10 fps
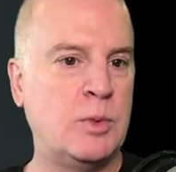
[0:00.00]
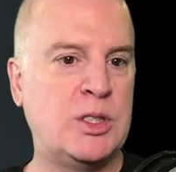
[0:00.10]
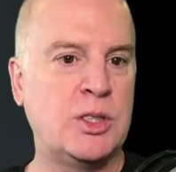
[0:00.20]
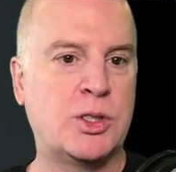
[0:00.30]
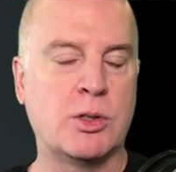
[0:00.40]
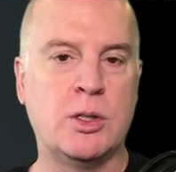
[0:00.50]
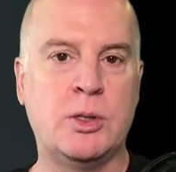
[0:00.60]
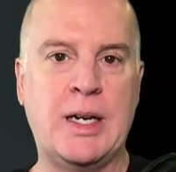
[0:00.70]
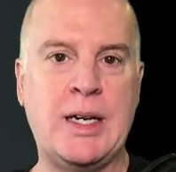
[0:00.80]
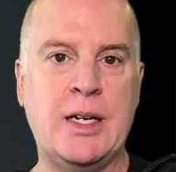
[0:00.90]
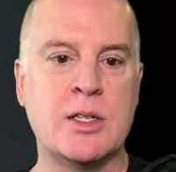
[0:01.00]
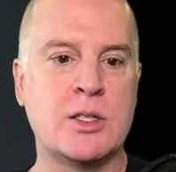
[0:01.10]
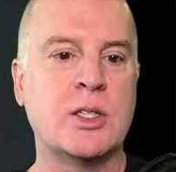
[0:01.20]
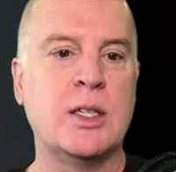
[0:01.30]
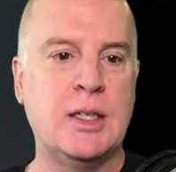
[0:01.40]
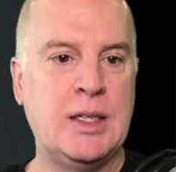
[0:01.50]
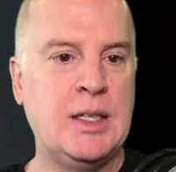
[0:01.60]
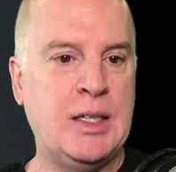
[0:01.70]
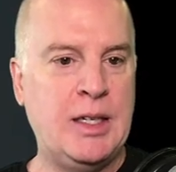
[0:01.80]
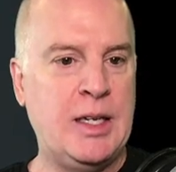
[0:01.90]
which is true. And here's
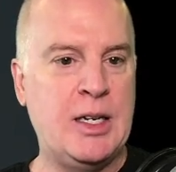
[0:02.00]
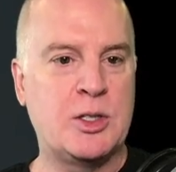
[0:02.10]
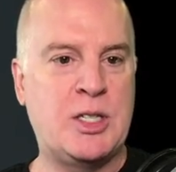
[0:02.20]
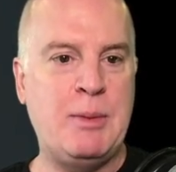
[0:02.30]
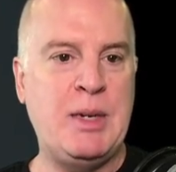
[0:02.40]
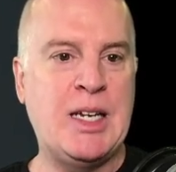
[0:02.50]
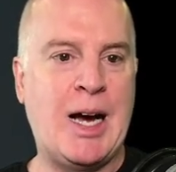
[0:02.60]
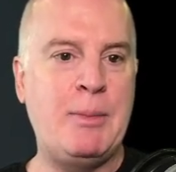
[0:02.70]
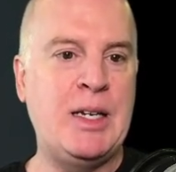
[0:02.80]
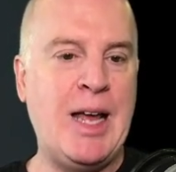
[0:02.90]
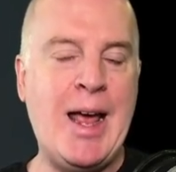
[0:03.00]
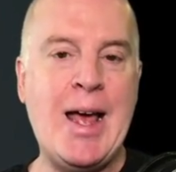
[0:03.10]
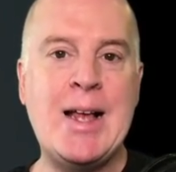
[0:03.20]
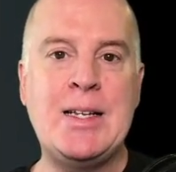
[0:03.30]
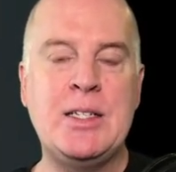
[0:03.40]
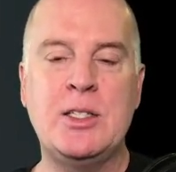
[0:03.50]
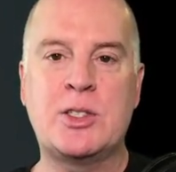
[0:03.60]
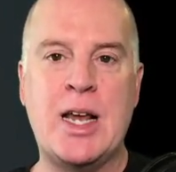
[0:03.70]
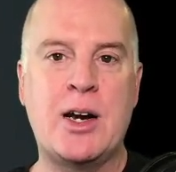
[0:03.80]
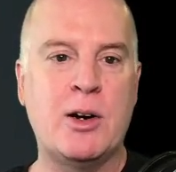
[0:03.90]
Jamie Dimon and
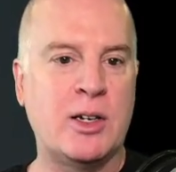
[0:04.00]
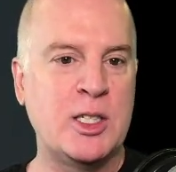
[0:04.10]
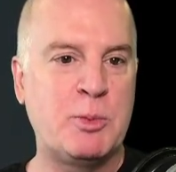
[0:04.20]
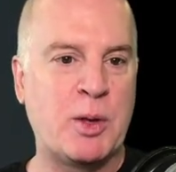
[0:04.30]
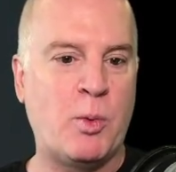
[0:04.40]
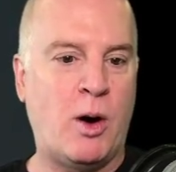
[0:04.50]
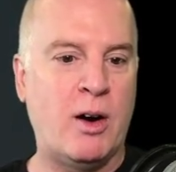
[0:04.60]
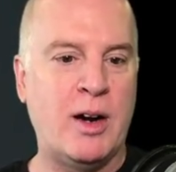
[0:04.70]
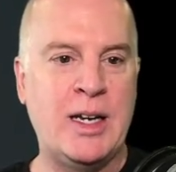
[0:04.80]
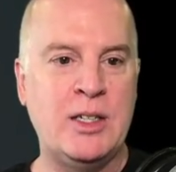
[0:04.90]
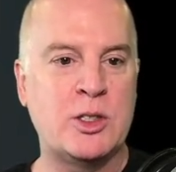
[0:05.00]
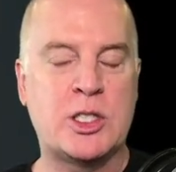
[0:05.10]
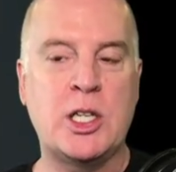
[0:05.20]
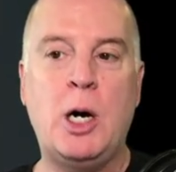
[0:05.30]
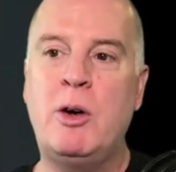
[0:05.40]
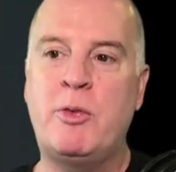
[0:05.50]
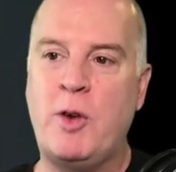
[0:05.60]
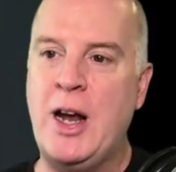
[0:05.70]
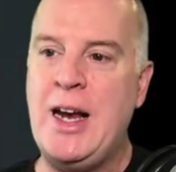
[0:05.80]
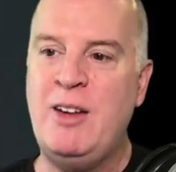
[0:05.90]
Senator Elizabeth Warren, so
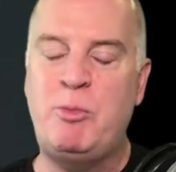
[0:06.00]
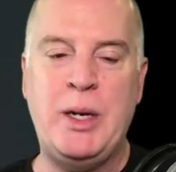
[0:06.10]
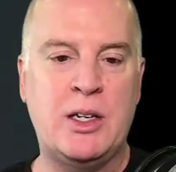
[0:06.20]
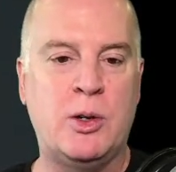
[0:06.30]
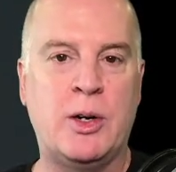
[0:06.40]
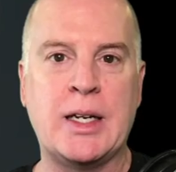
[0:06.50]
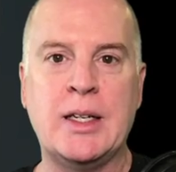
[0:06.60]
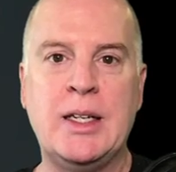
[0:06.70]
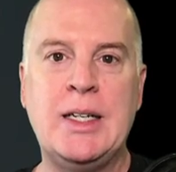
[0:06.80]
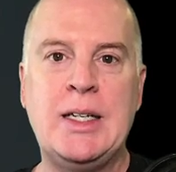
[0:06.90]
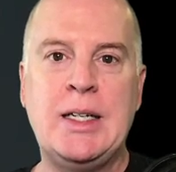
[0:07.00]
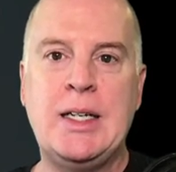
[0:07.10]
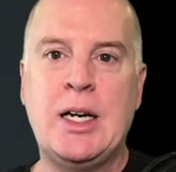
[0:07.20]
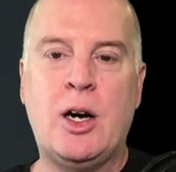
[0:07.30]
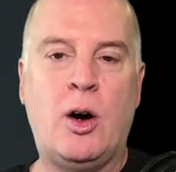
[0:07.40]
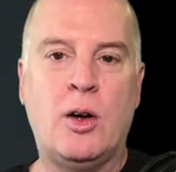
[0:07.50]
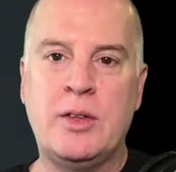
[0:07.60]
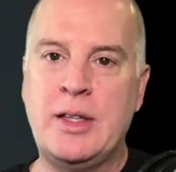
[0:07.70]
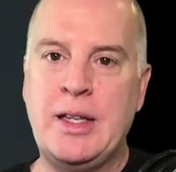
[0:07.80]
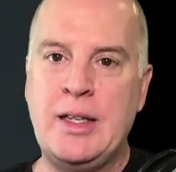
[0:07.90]
afraid of Bitcoin.
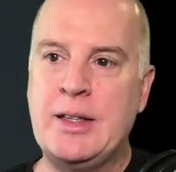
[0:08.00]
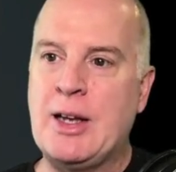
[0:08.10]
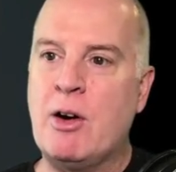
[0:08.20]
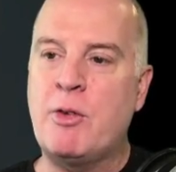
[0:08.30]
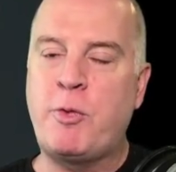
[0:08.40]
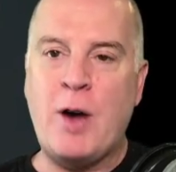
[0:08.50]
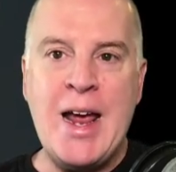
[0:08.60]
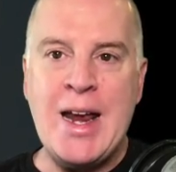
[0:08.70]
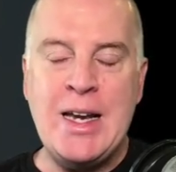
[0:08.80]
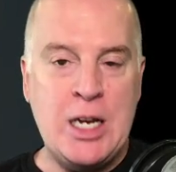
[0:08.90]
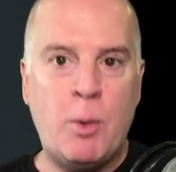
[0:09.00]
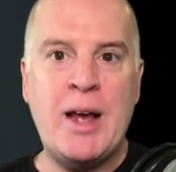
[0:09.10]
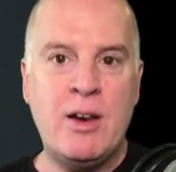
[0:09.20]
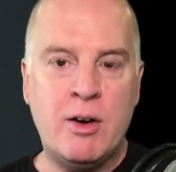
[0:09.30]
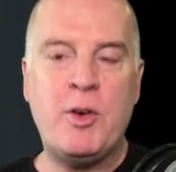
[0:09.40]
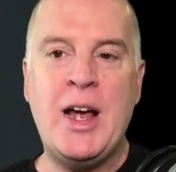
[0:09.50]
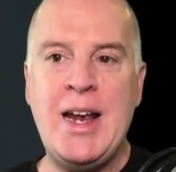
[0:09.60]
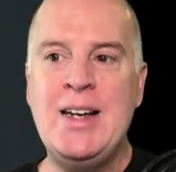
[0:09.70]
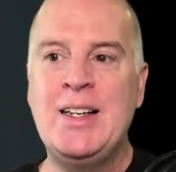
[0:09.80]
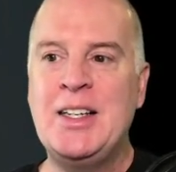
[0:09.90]
They're afraid. You know why they're
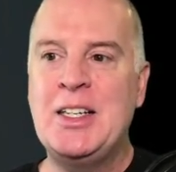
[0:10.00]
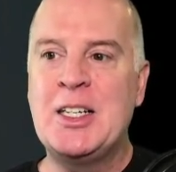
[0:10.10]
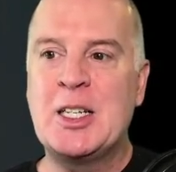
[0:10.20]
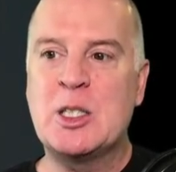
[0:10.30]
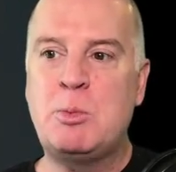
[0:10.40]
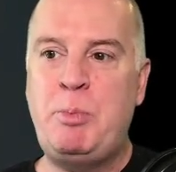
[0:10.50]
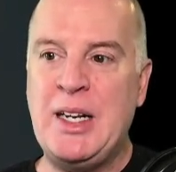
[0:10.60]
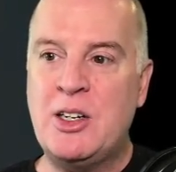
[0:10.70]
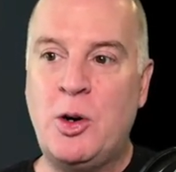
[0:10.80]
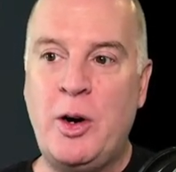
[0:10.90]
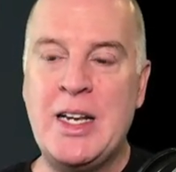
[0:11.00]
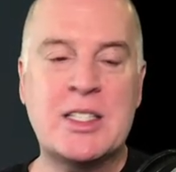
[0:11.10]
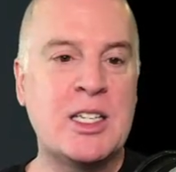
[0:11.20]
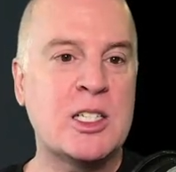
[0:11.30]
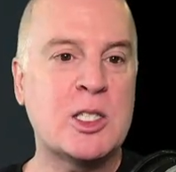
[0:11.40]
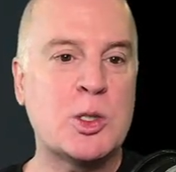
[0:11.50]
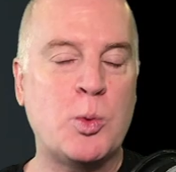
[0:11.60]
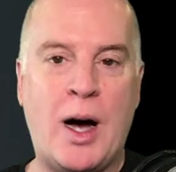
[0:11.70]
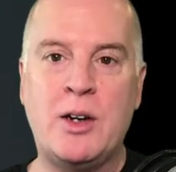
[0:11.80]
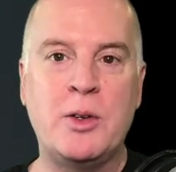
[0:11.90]
afraid? Because Bitcoin is going to
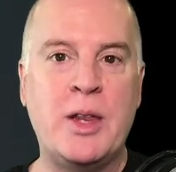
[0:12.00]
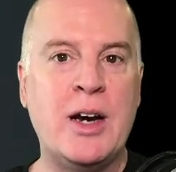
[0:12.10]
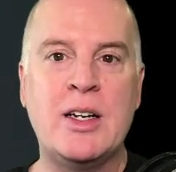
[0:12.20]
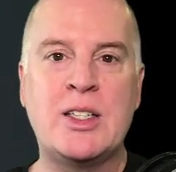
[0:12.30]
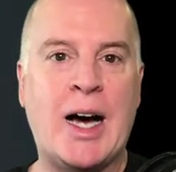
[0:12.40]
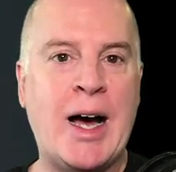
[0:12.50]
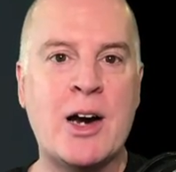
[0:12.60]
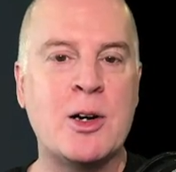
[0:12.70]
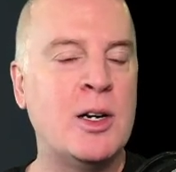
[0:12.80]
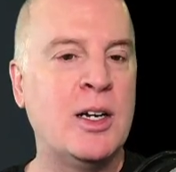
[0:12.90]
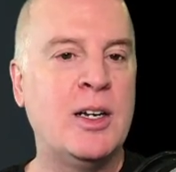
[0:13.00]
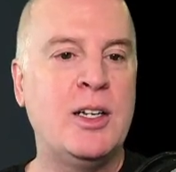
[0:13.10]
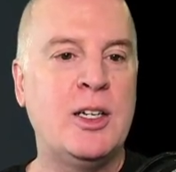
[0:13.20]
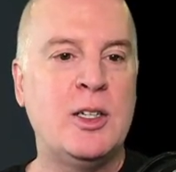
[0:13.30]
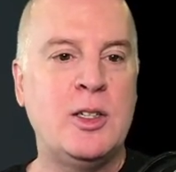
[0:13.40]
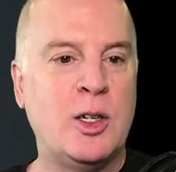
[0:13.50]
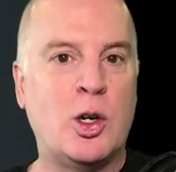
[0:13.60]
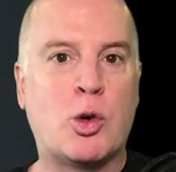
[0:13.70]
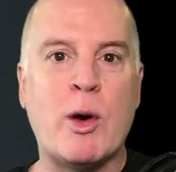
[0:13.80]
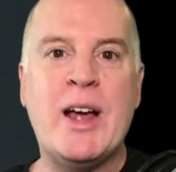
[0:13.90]
swallow their entire
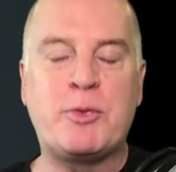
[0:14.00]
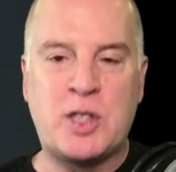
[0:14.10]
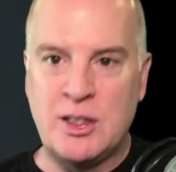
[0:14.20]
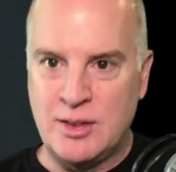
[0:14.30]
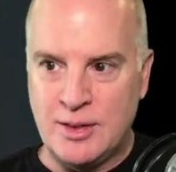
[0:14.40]
grift